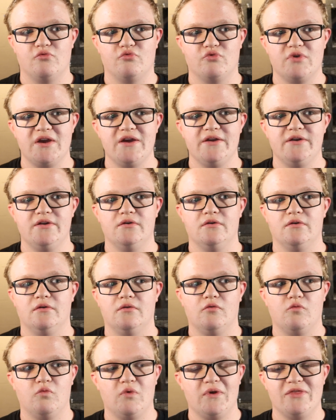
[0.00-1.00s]
read
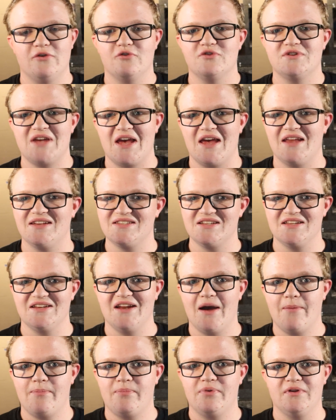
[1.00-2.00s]
when they're
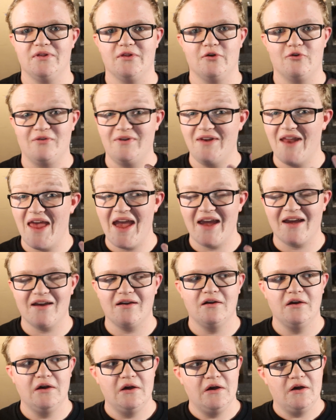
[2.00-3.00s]
tensing up in their neck.
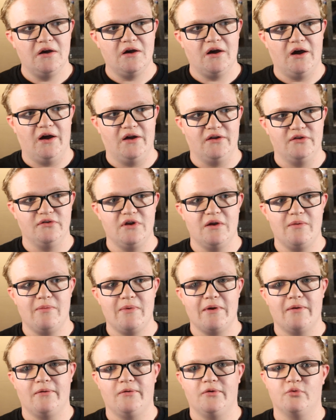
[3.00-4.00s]
You need to
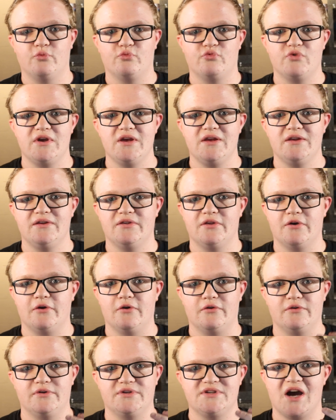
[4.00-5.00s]
be able to read
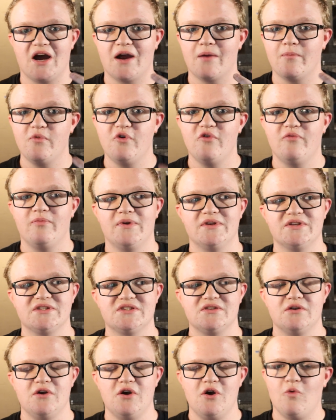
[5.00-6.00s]
their tongue
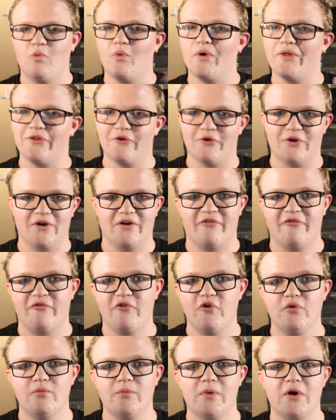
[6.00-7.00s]
movements when they're in a
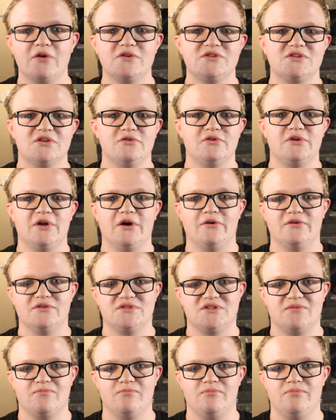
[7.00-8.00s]
food mode, so you
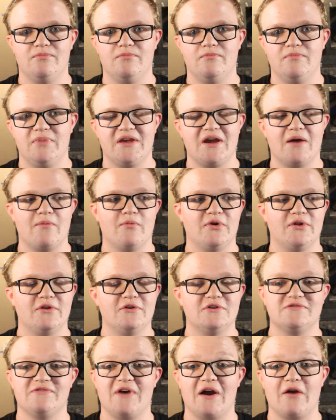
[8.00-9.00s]
don't become one of
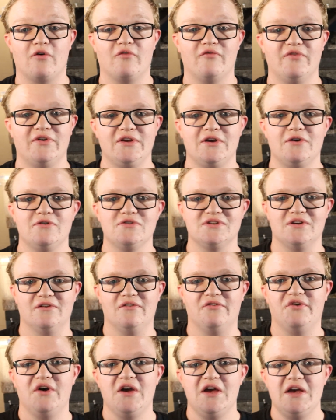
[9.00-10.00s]
those viral videos
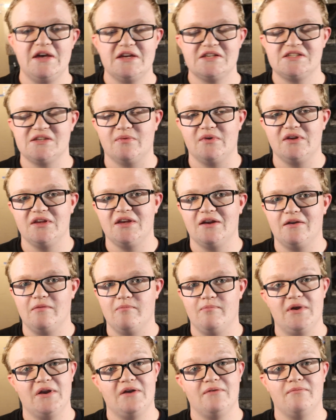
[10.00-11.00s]
of somebody
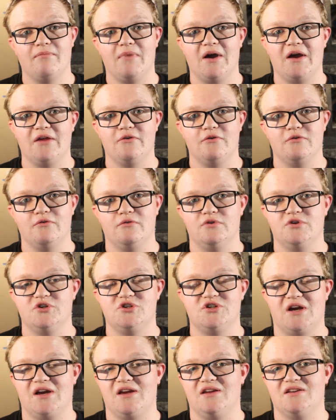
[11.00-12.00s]
getting bitten by their
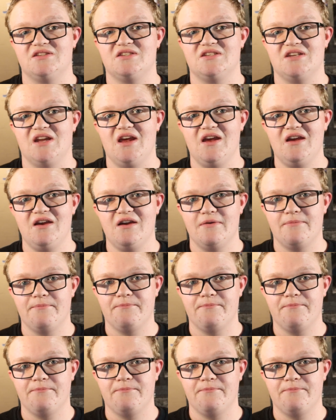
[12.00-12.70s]
giant snake.